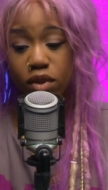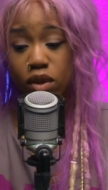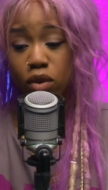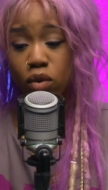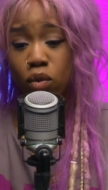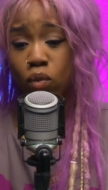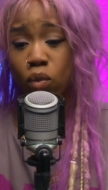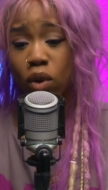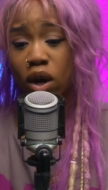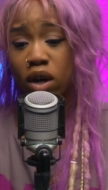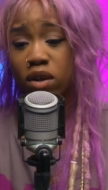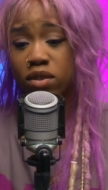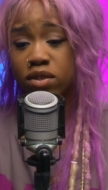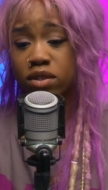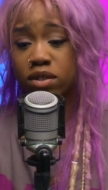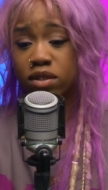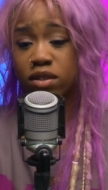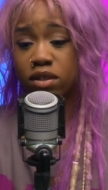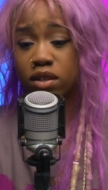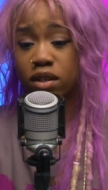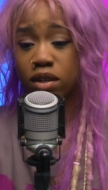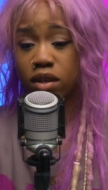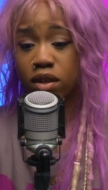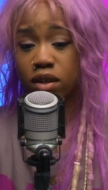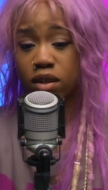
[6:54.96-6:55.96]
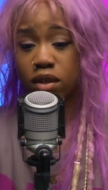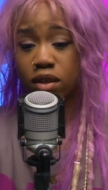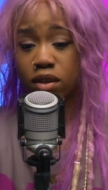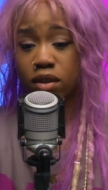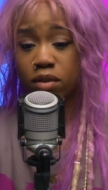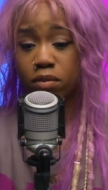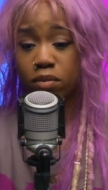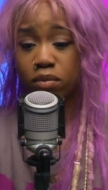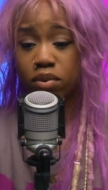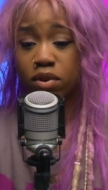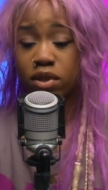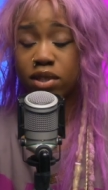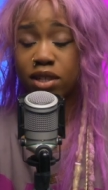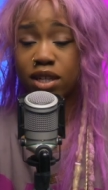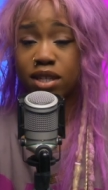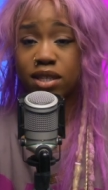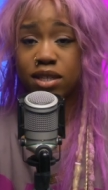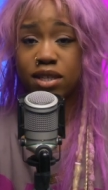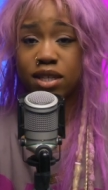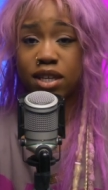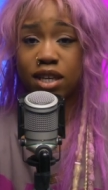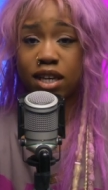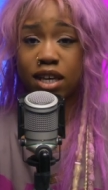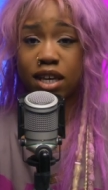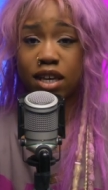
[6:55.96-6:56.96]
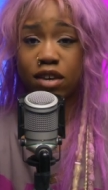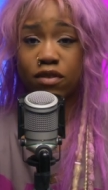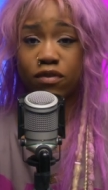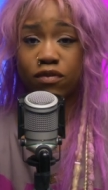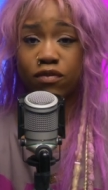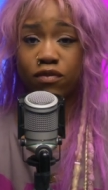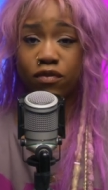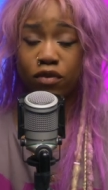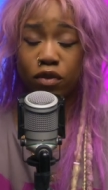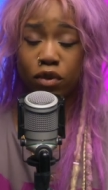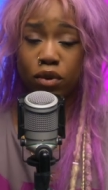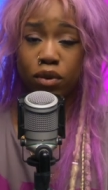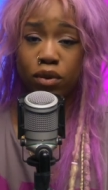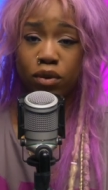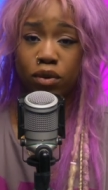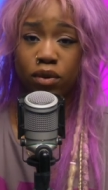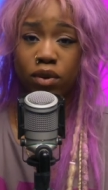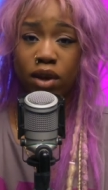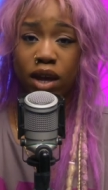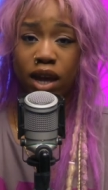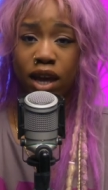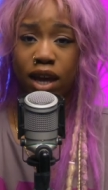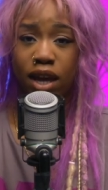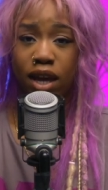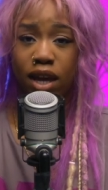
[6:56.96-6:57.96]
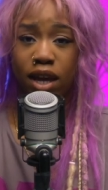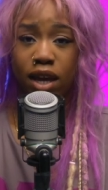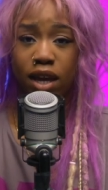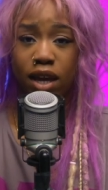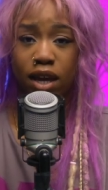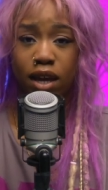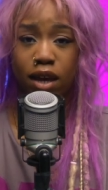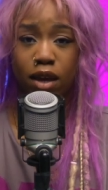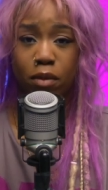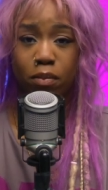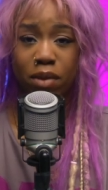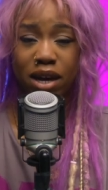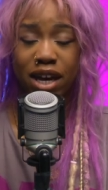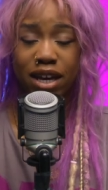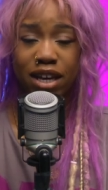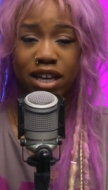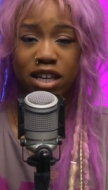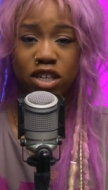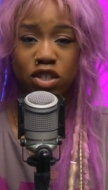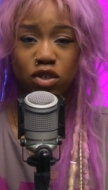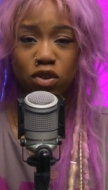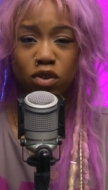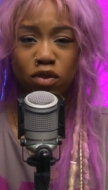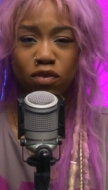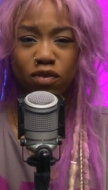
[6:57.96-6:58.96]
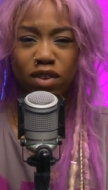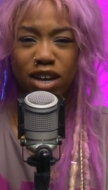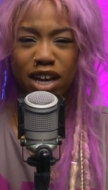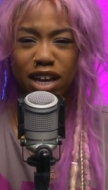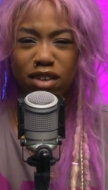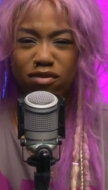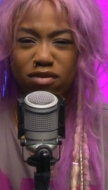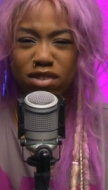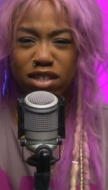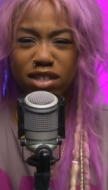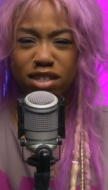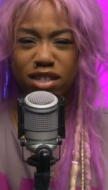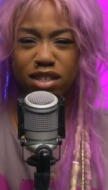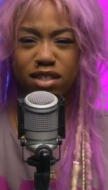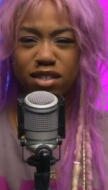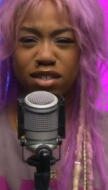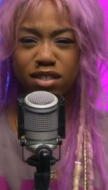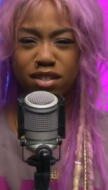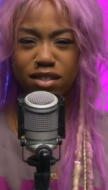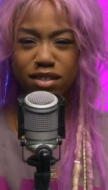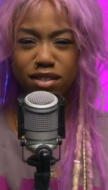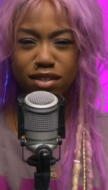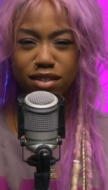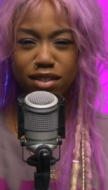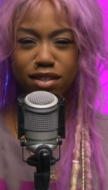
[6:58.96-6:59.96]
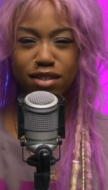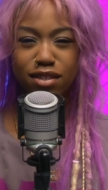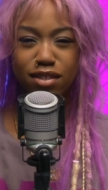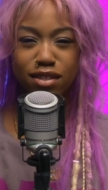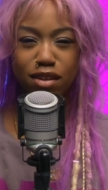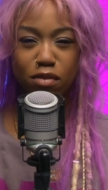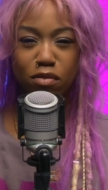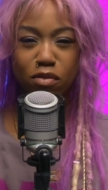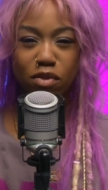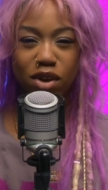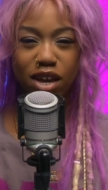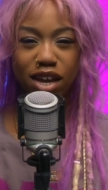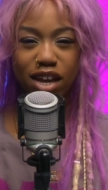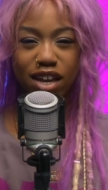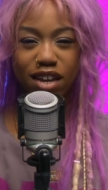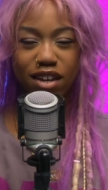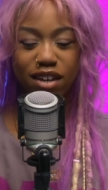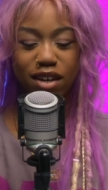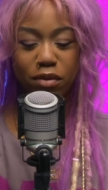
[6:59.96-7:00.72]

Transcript: whilst presenting it through a package of like resistance in some way.